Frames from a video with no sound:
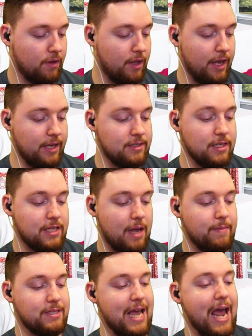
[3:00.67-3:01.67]
is this time
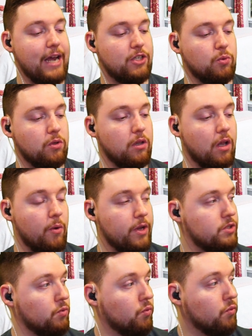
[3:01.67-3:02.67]
is actual
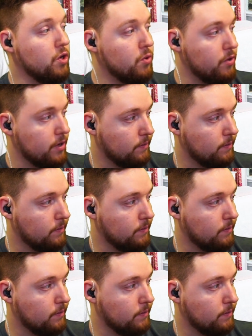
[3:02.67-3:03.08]
Lotus Root.